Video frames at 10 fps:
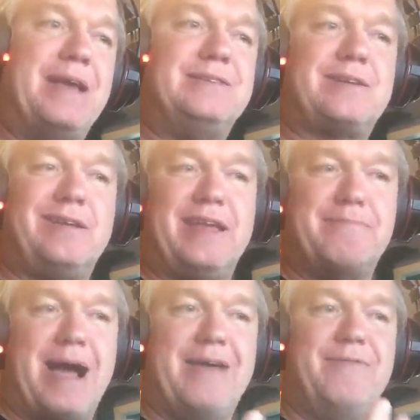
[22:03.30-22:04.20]
basically, in
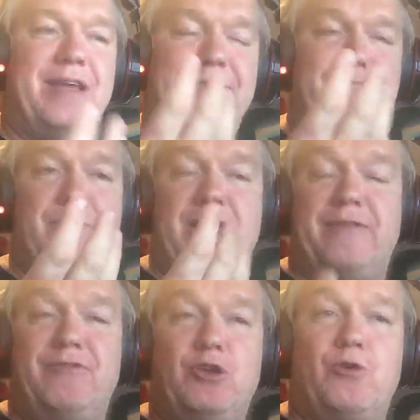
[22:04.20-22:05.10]
the
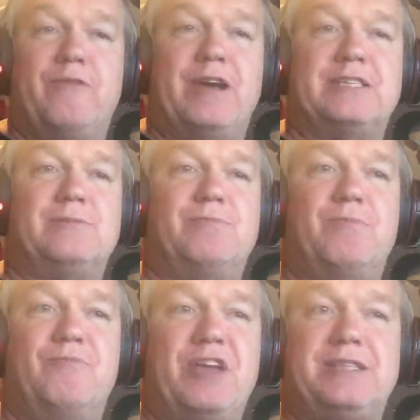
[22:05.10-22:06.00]
view of us
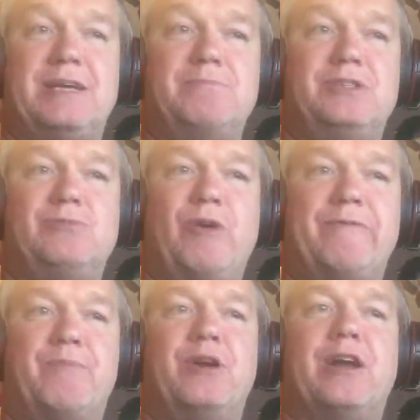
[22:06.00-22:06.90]
victims, we
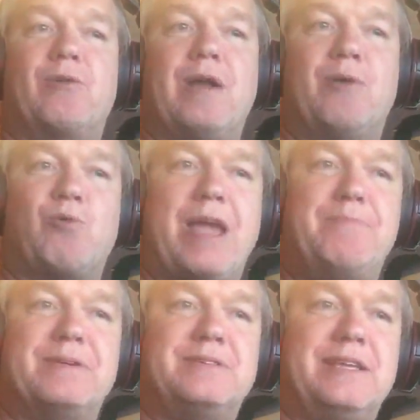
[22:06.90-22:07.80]
put a
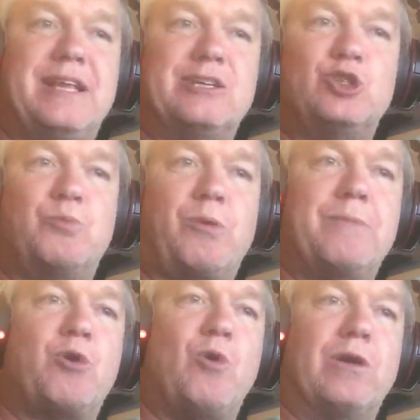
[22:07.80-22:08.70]
rapist in a
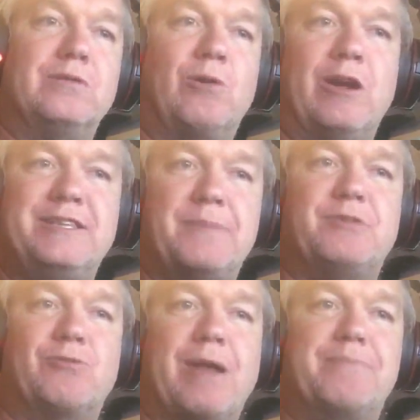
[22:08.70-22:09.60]
Supreme Court, or
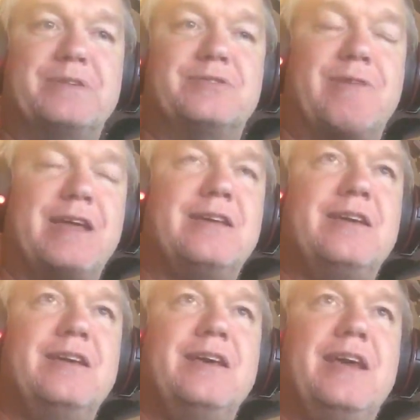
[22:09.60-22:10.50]
attempted rapist, right?
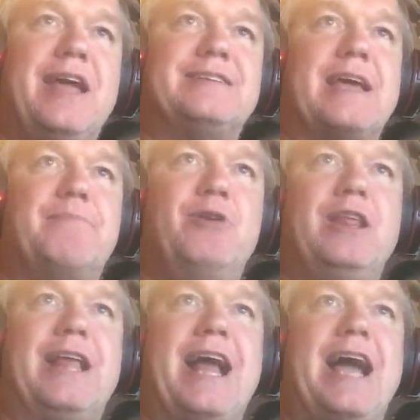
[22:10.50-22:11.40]
It's like putting
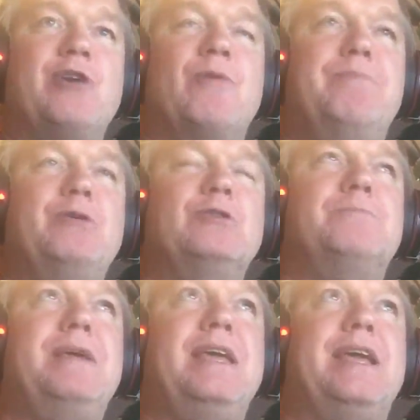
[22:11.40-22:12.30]
the guy who abused
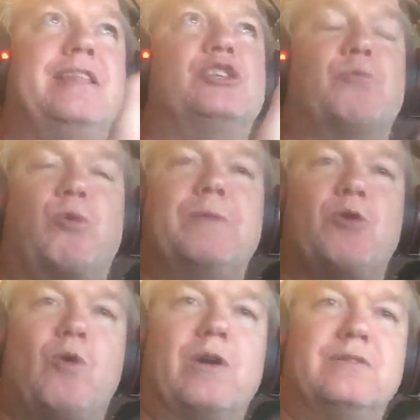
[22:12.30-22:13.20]
me in the Supreme
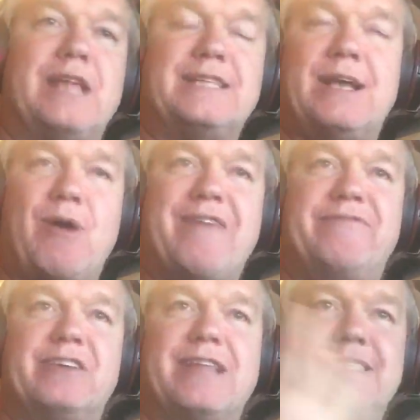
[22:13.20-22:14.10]
Court. That's how I
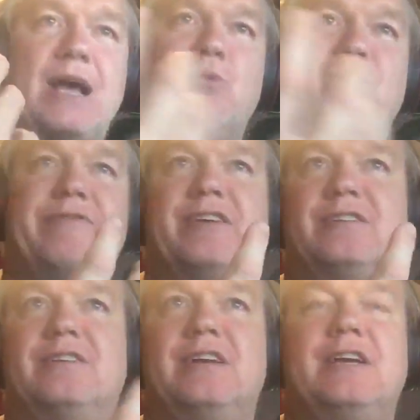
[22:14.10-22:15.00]
feel. That's how we feel.